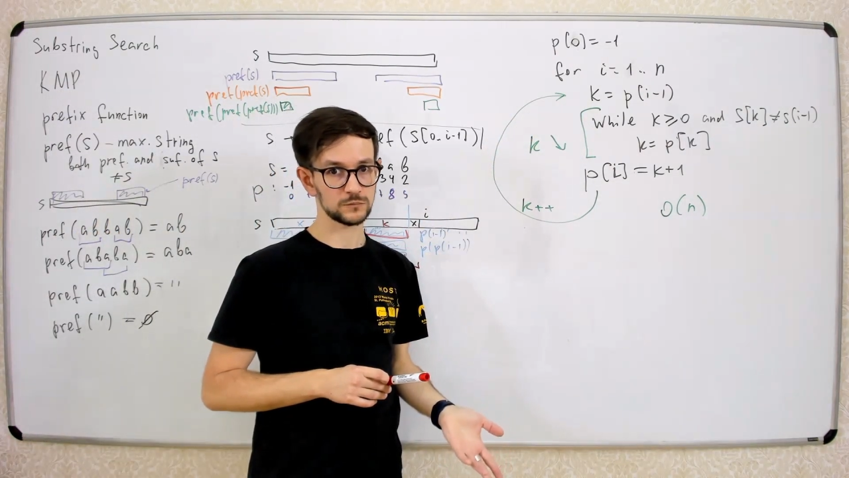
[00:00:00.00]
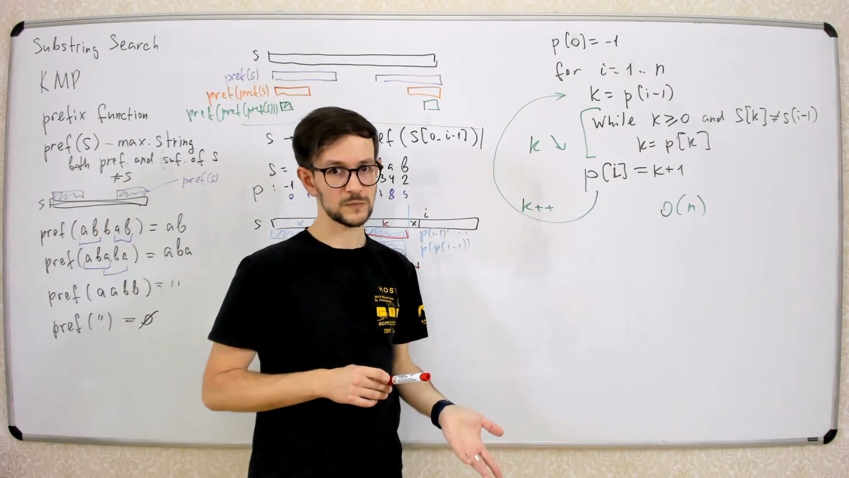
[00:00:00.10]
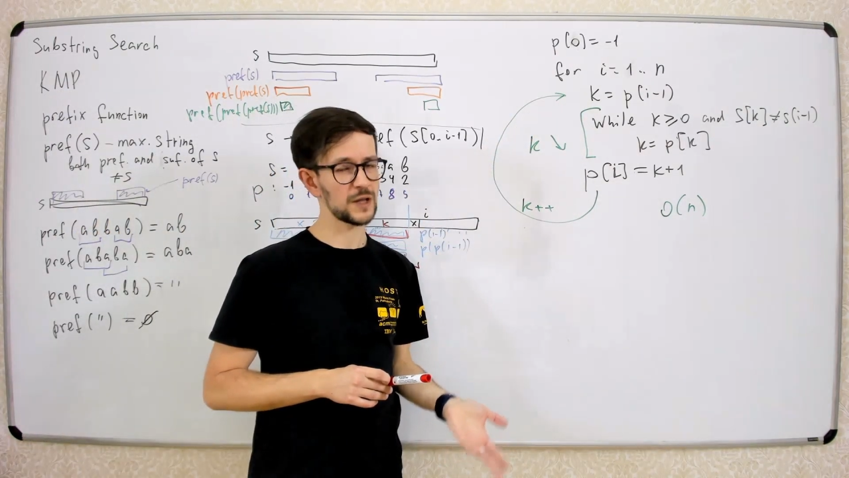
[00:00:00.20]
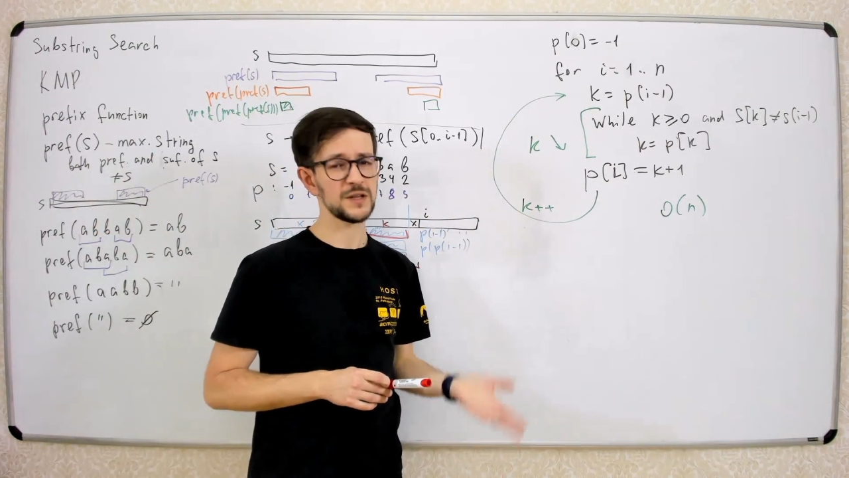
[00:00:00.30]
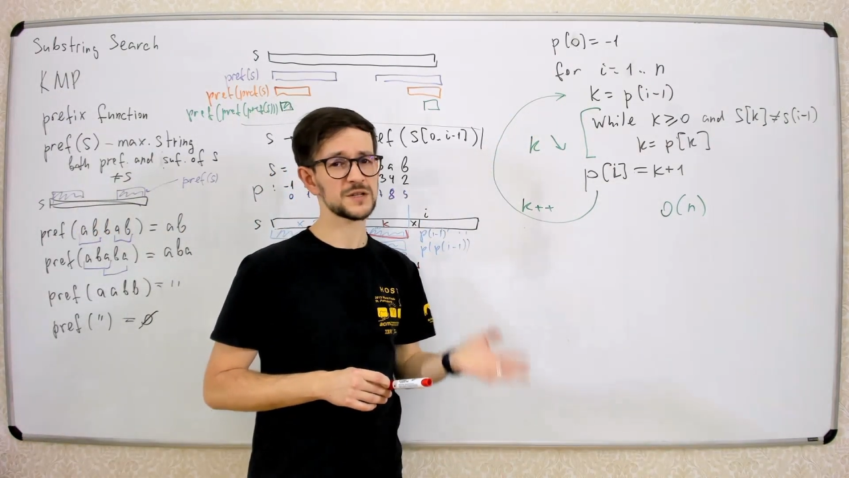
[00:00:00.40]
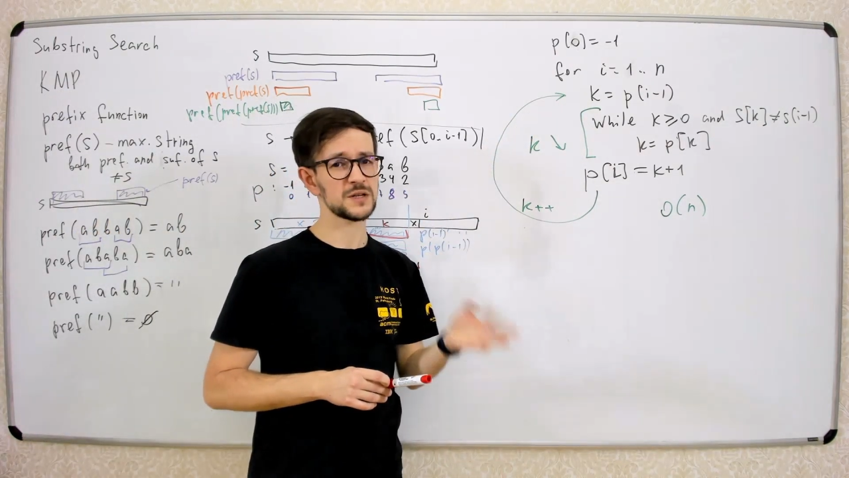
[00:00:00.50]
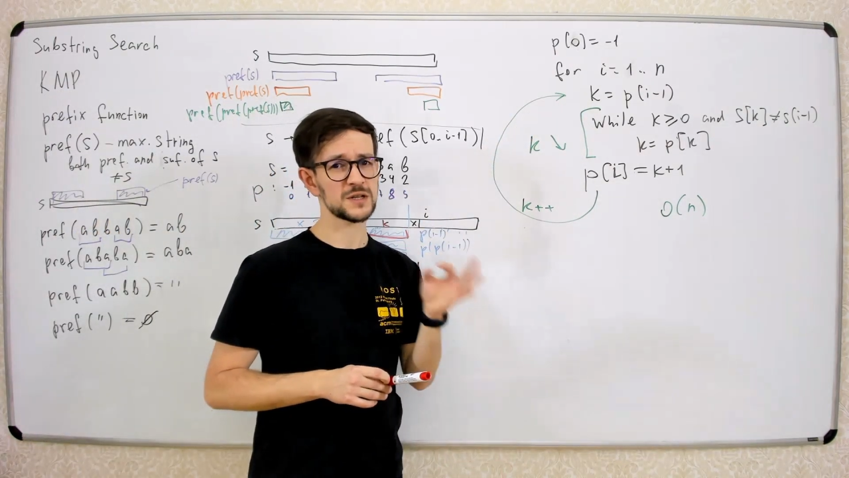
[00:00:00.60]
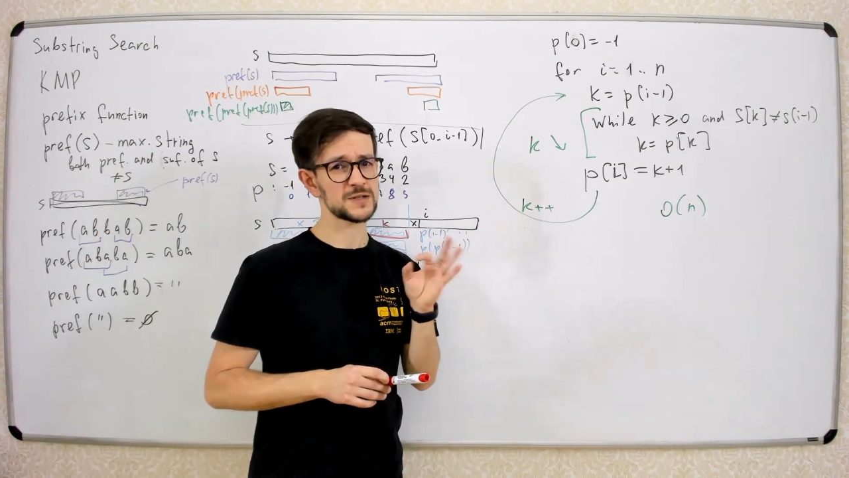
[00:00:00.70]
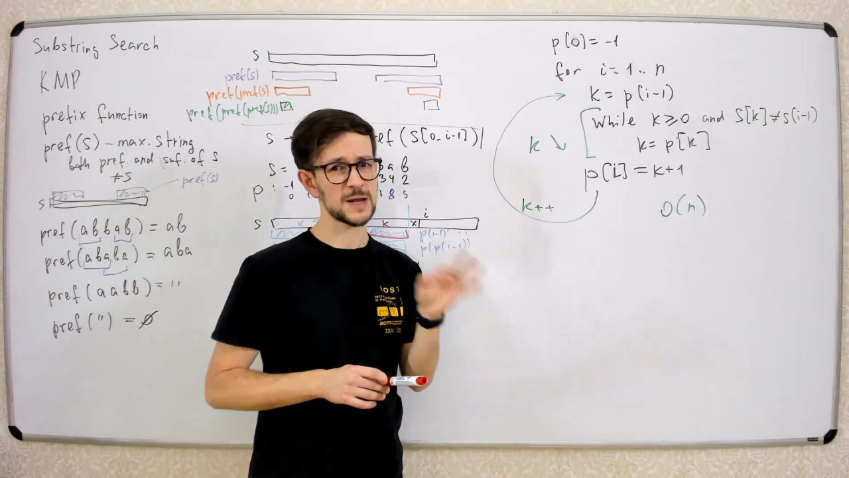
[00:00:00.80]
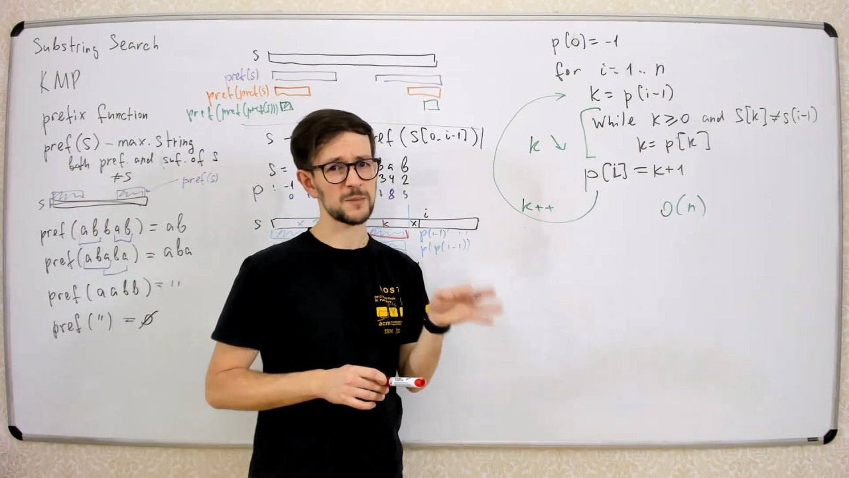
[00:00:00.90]
Again, it's
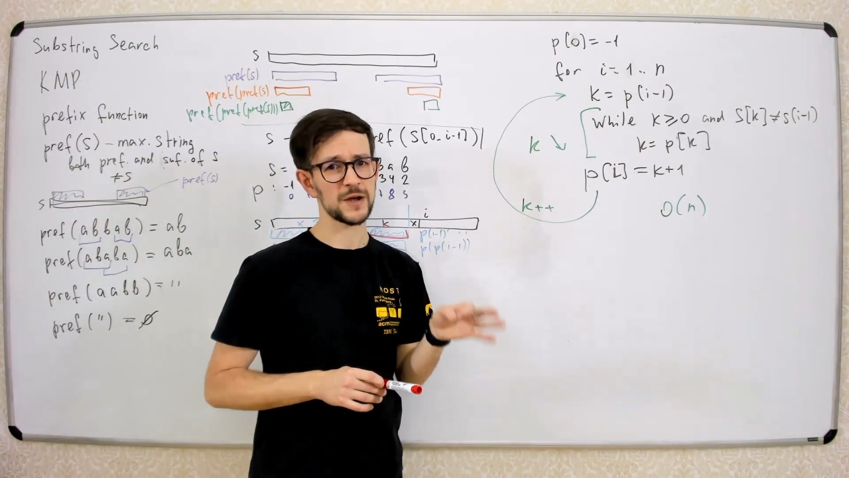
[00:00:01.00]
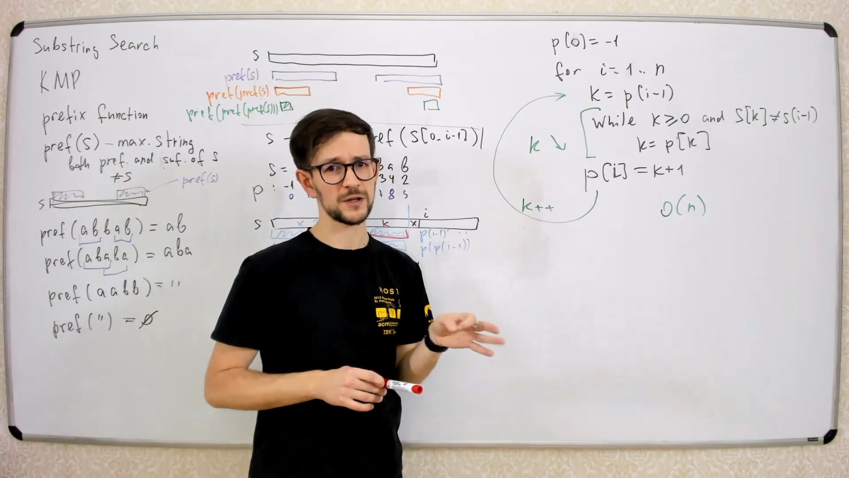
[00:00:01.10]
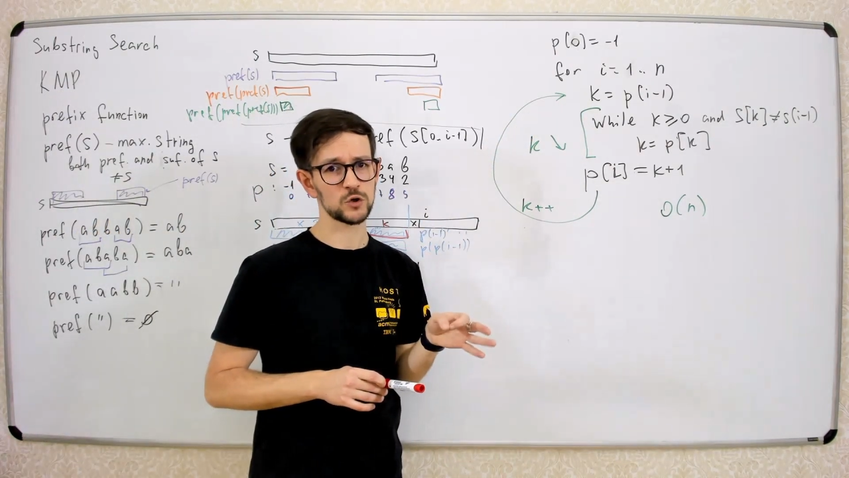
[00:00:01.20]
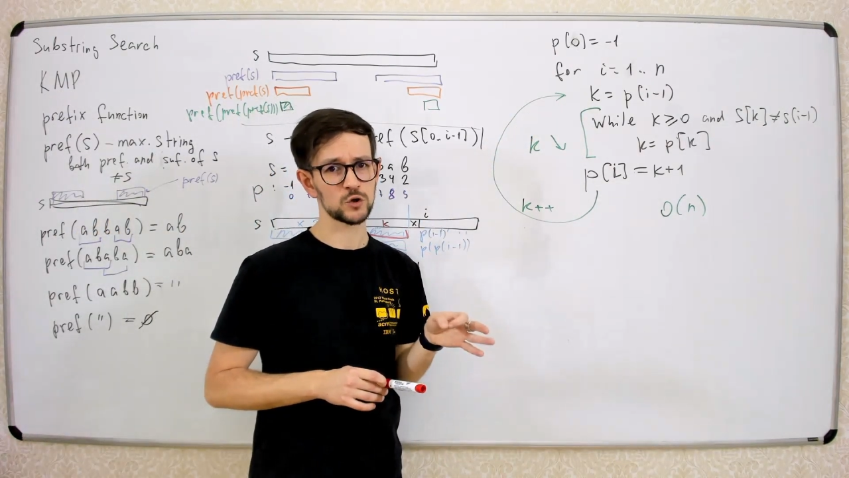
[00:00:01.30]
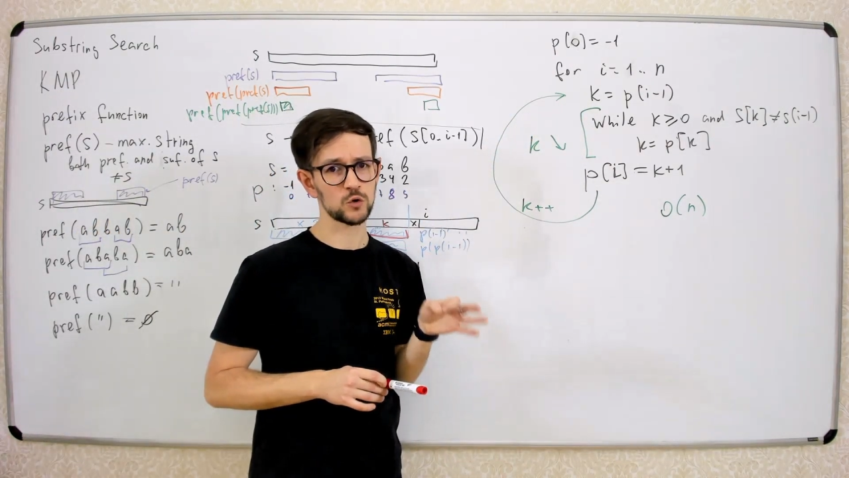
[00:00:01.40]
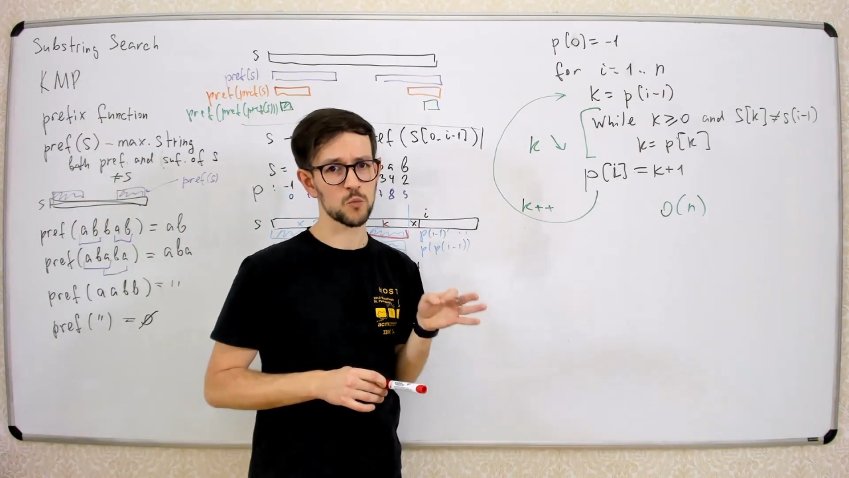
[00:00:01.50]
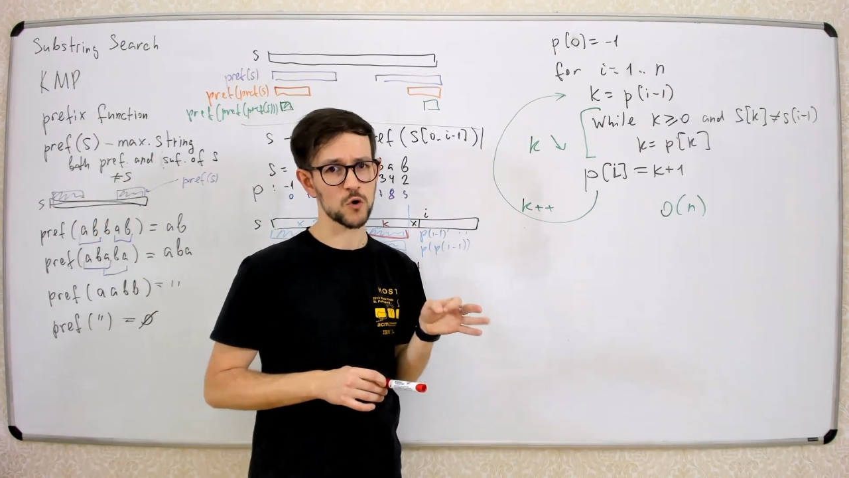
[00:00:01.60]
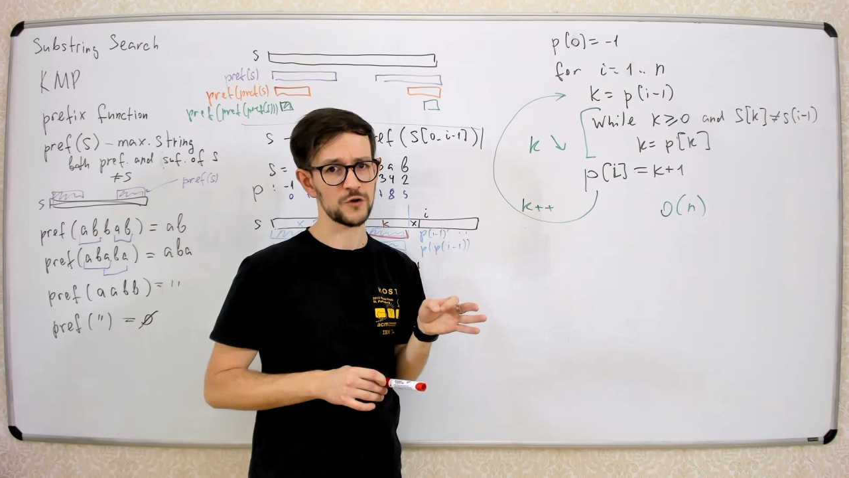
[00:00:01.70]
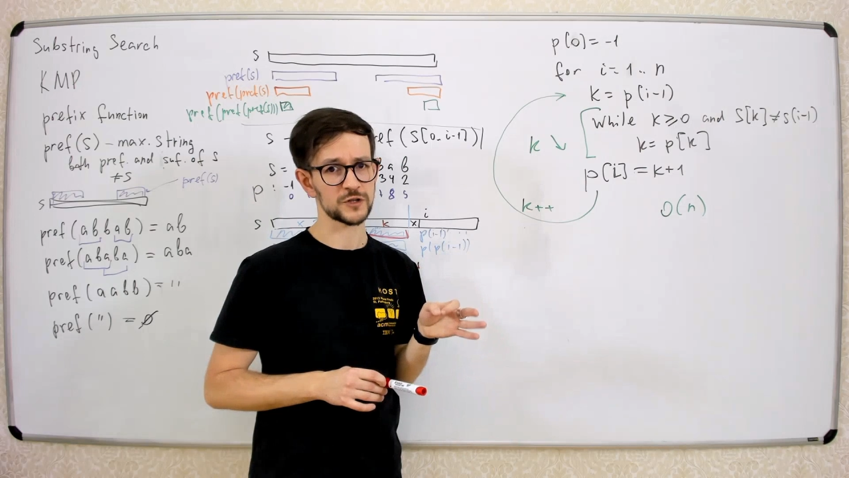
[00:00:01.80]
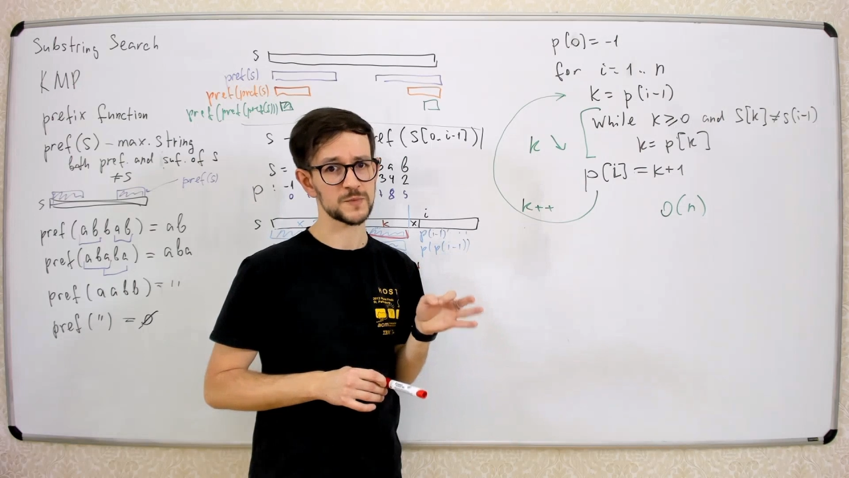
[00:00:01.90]
the same like in two
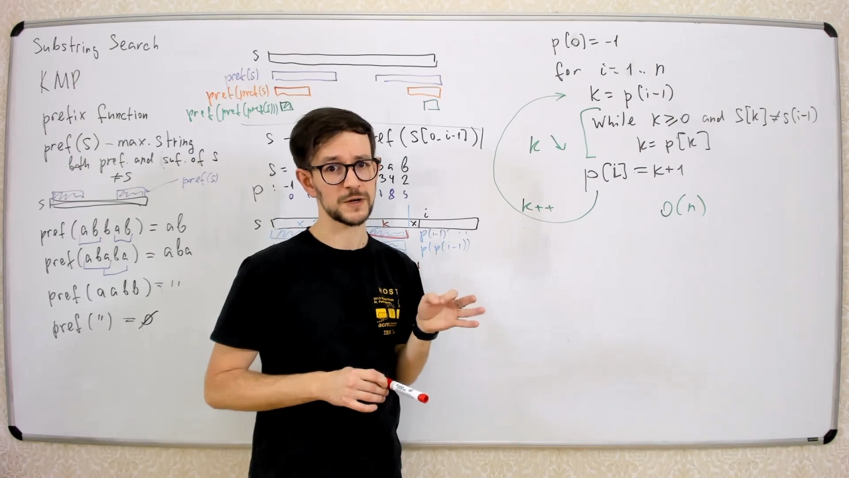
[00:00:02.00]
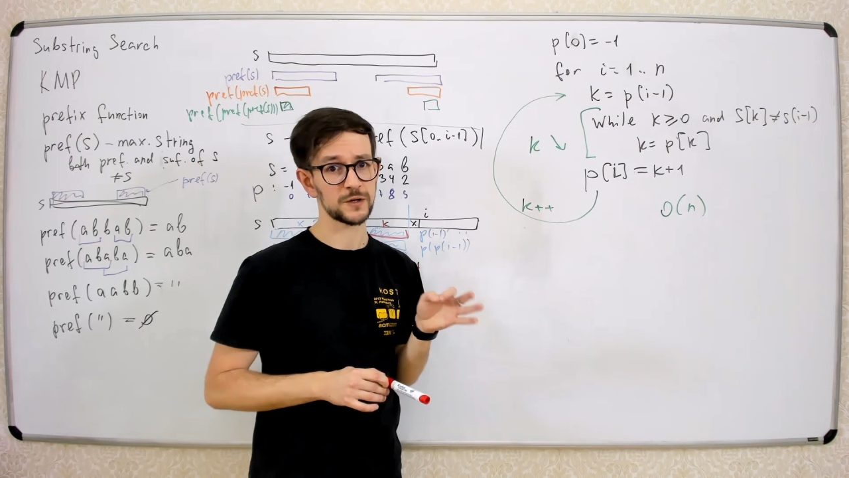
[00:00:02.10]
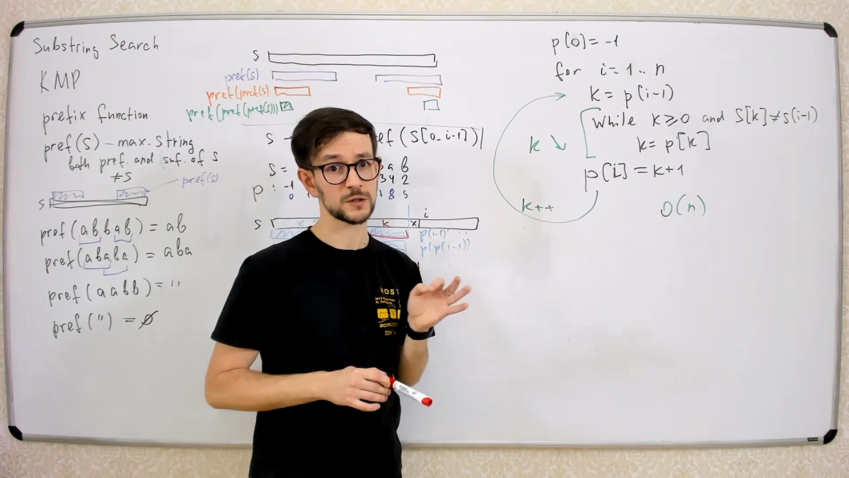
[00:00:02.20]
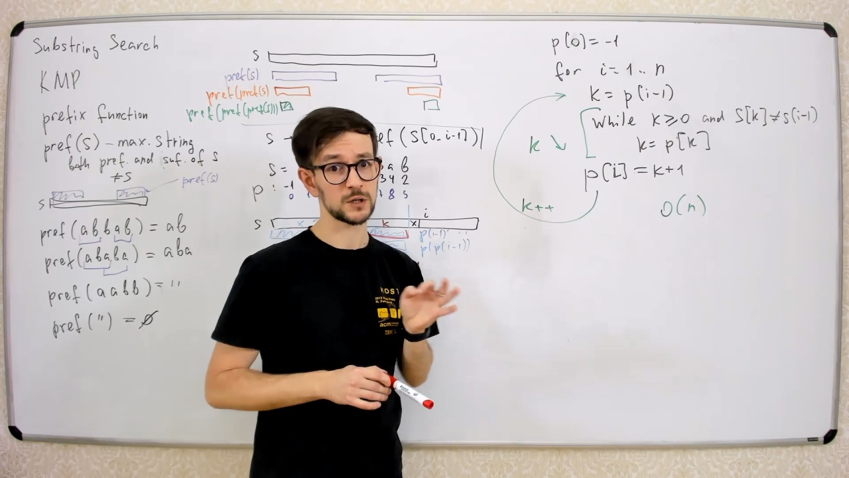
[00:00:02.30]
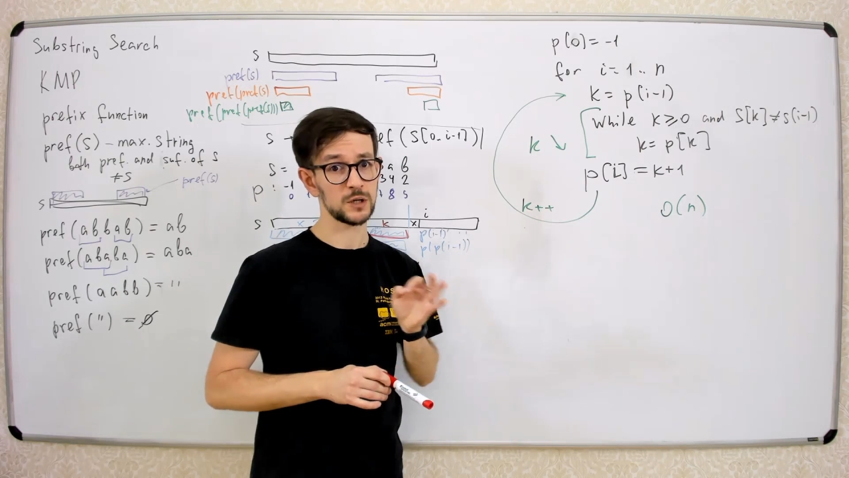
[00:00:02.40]
pointers method.